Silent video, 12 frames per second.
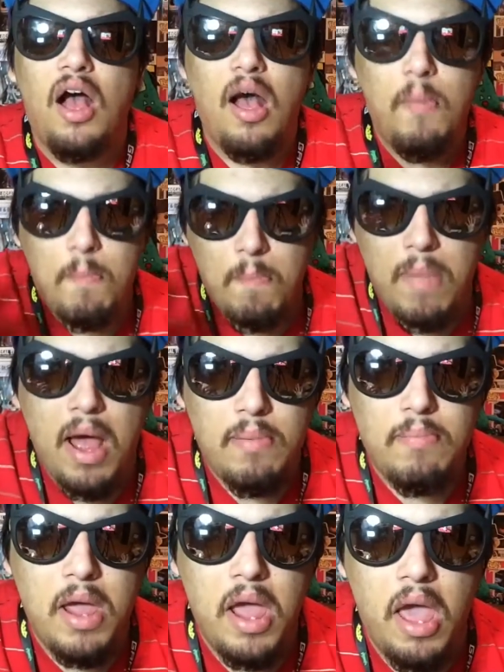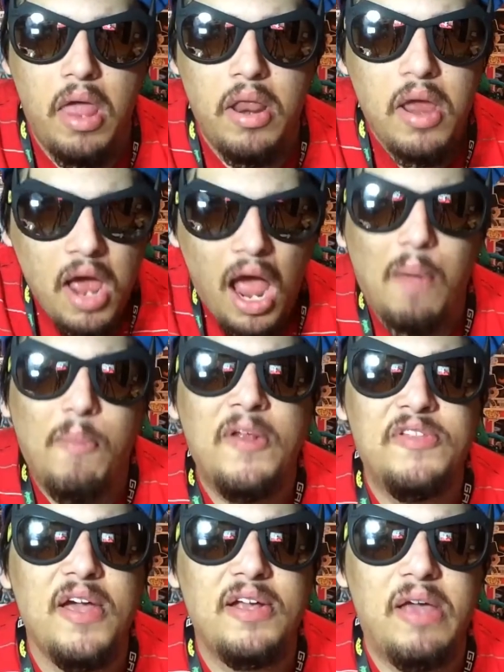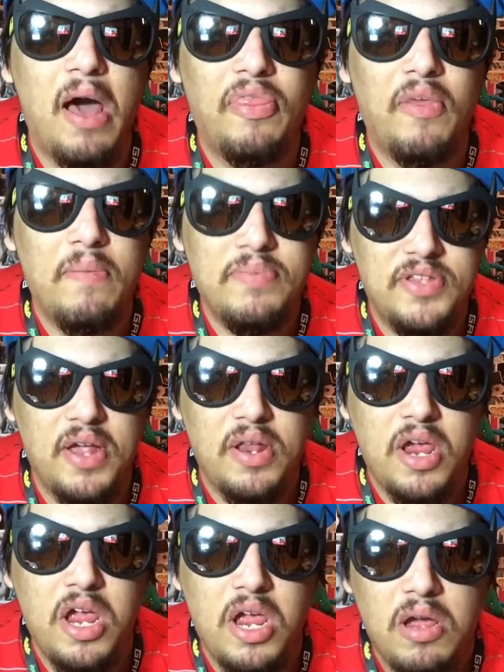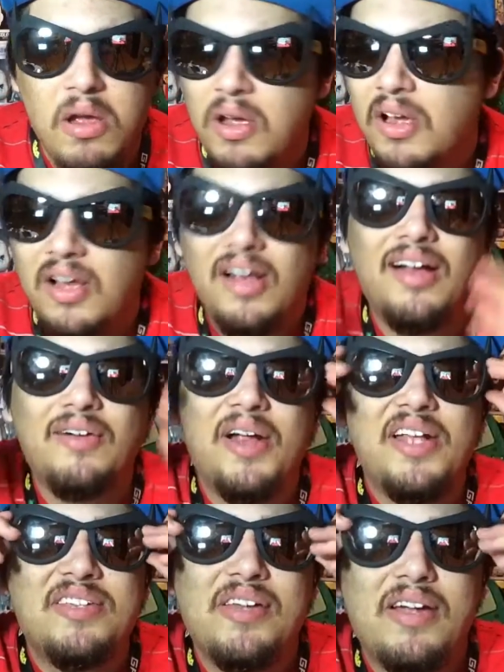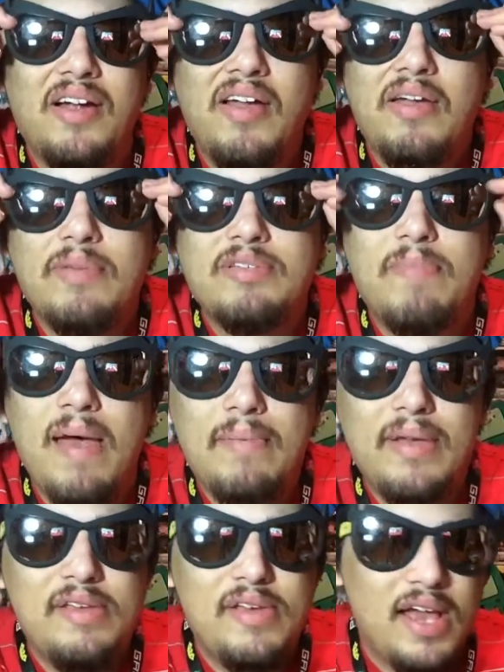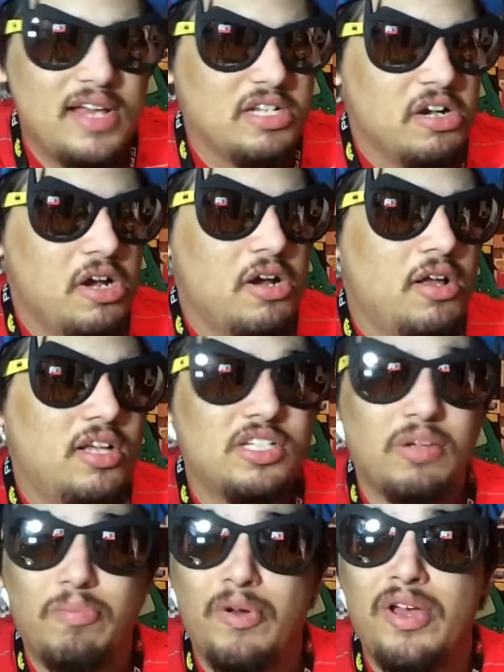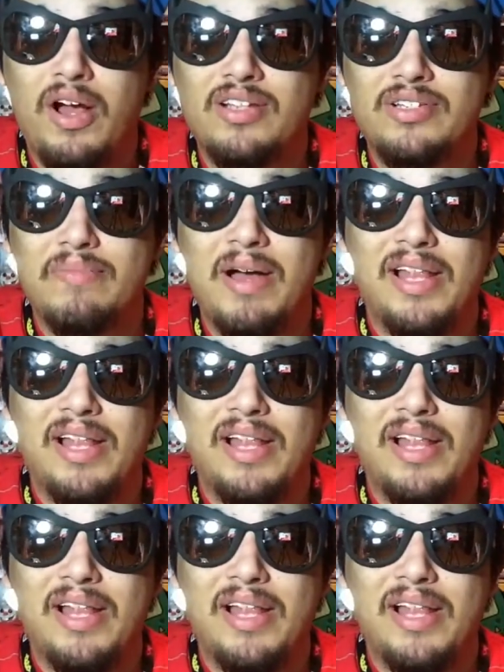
I'm Batman. I protect Gotham City. All right, so here I am as Batman, you guys. These are pretty awesome. I